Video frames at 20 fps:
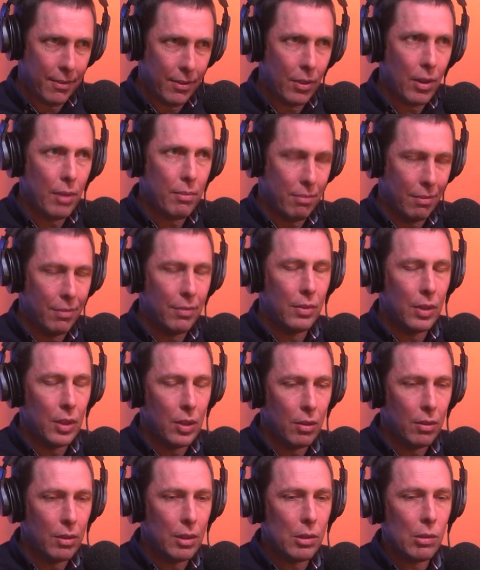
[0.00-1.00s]
Mm. Like, you
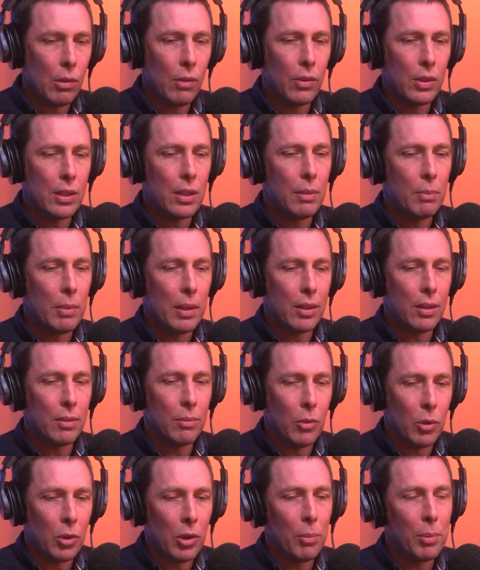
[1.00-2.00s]
know, this is obviously a bit
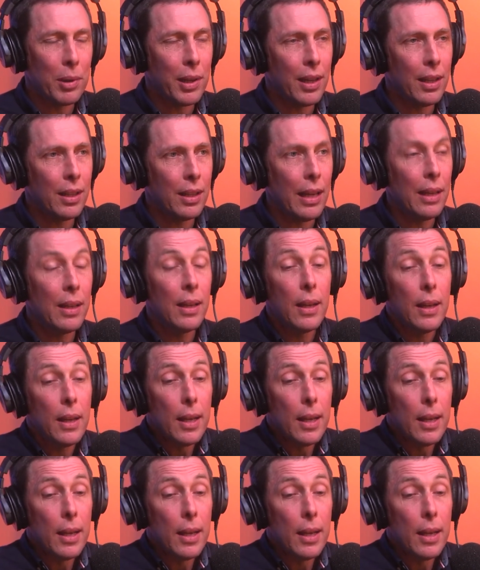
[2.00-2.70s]
more complicated than that.